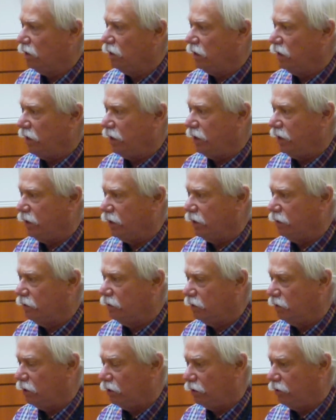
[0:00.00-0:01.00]
and
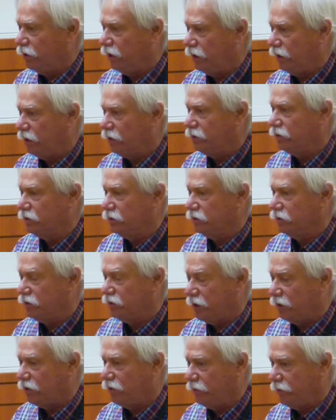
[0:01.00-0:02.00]
OES in
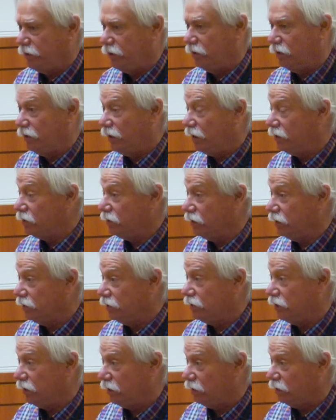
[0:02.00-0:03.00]
Sacramento has an
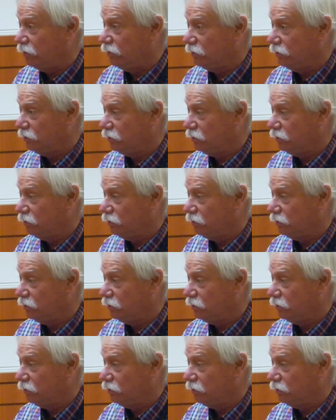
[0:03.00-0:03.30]
antenna,